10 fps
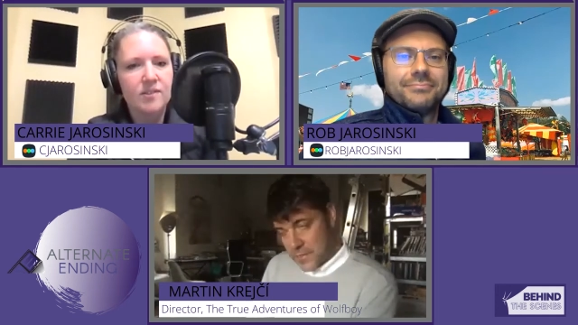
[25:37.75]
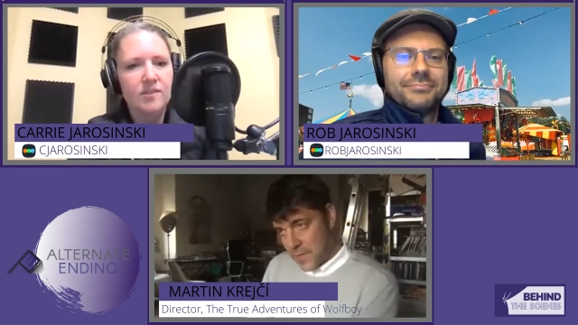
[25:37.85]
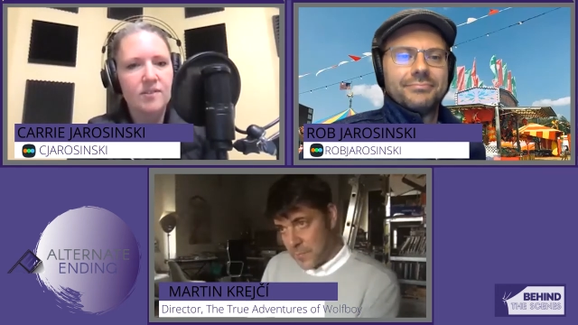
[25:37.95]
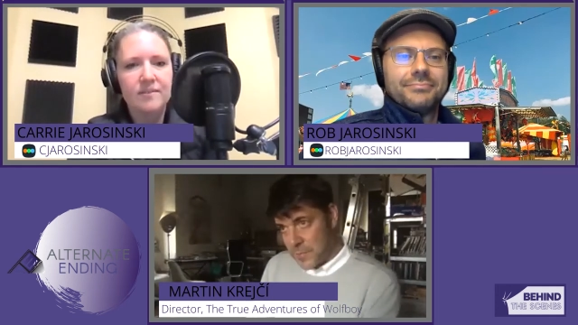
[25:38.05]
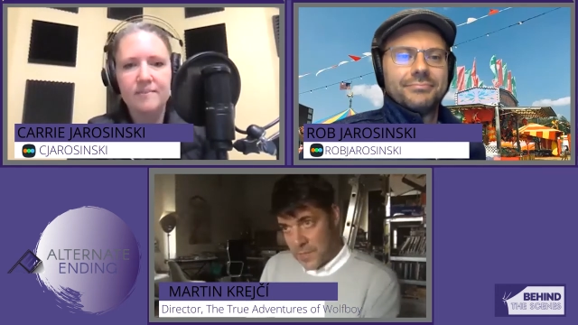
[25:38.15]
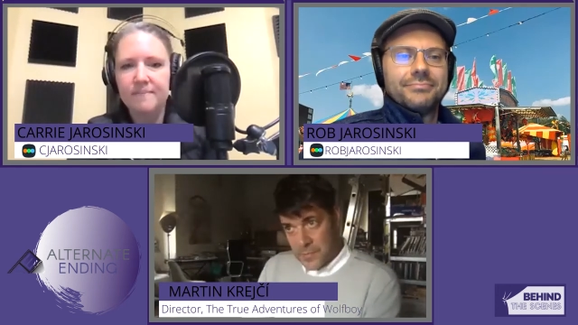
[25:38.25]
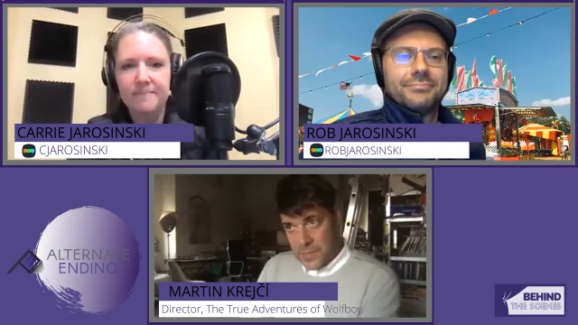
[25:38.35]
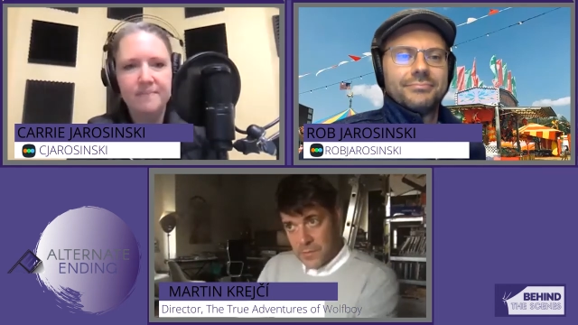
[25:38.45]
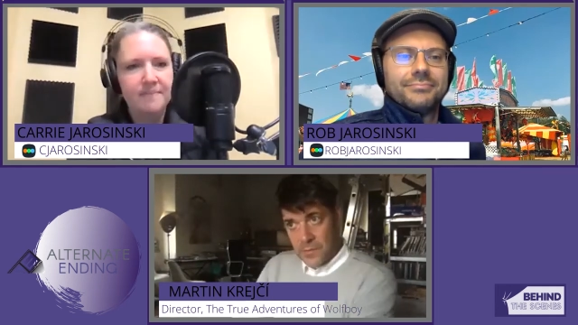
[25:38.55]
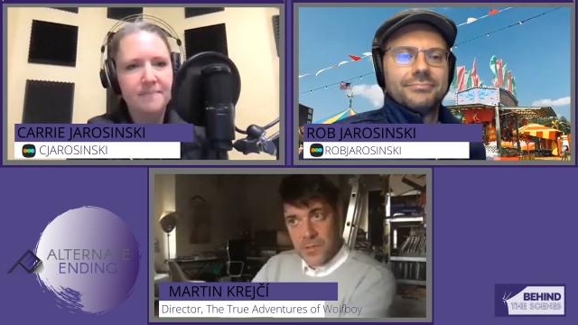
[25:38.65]

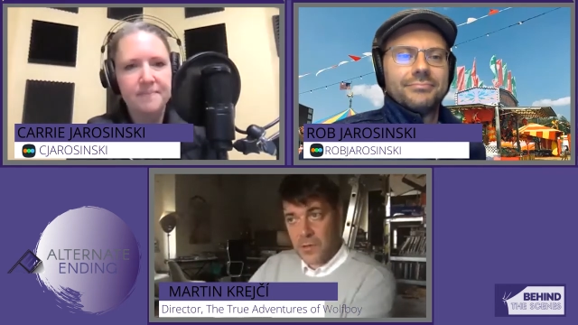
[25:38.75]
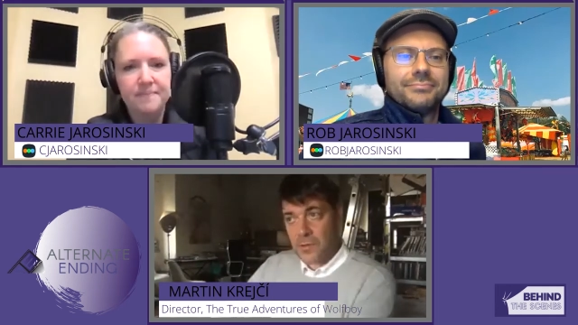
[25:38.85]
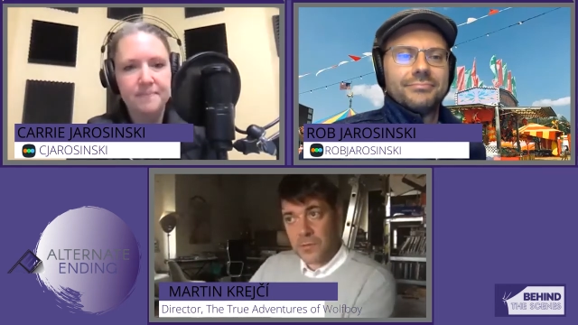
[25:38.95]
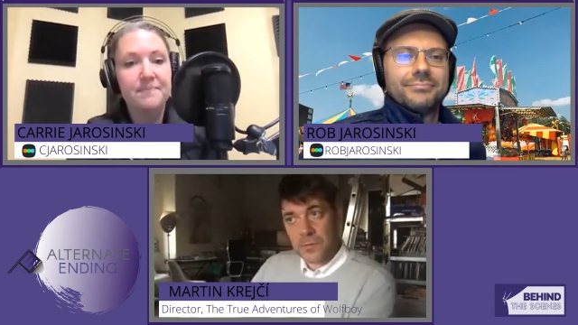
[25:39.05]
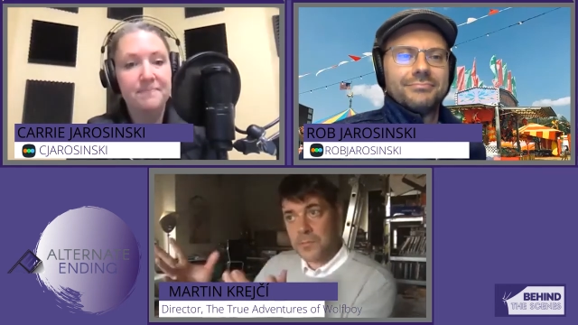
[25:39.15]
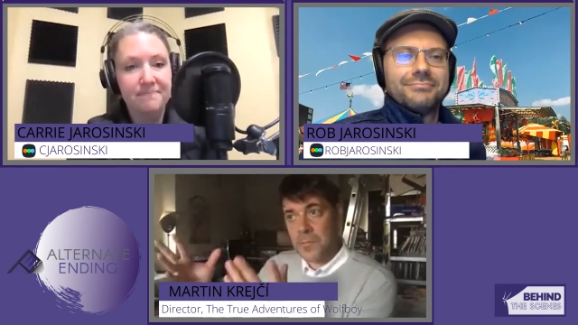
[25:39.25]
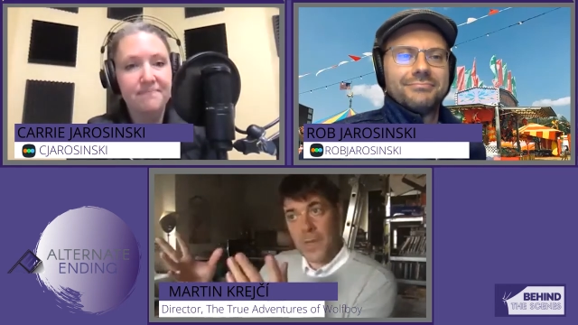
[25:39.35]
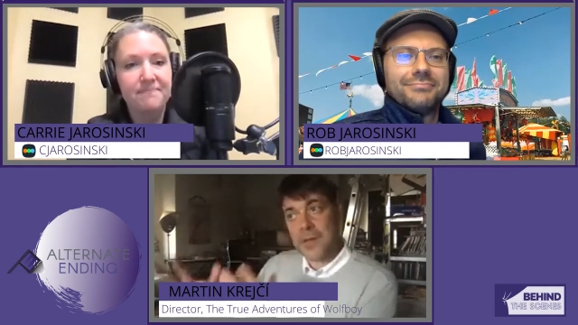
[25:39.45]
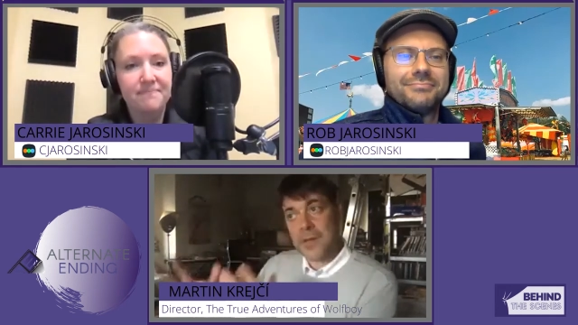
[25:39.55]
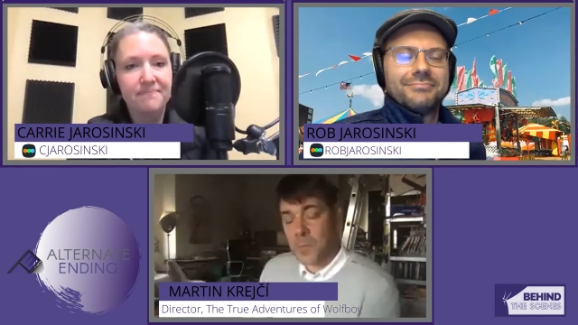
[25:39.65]
Speaker 1: sometimes not so
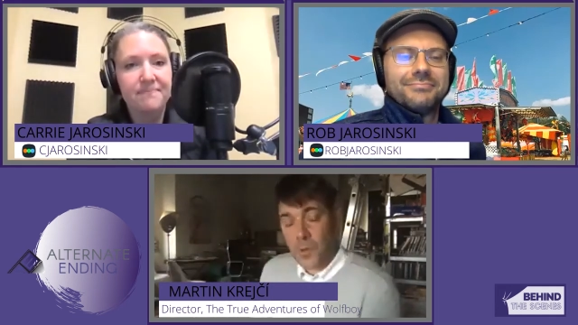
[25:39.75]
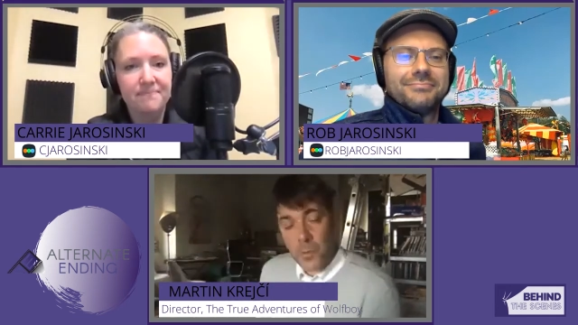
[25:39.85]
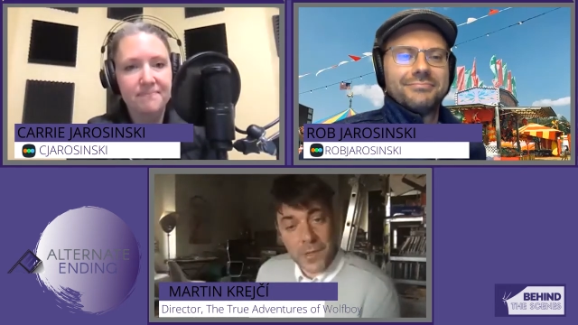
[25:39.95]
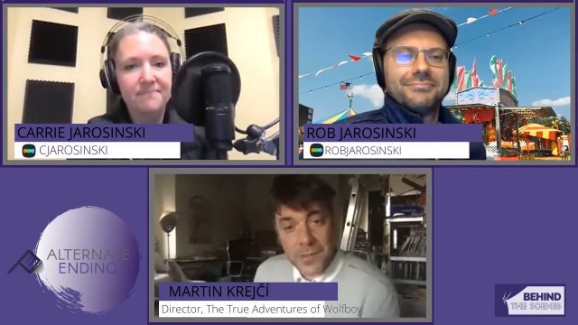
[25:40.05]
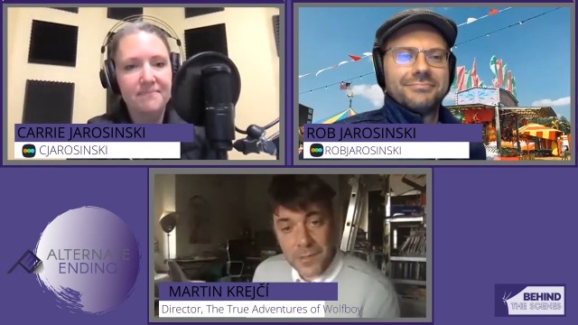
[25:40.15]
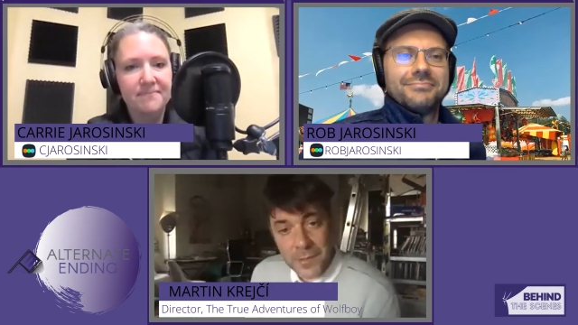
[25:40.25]
nice moments.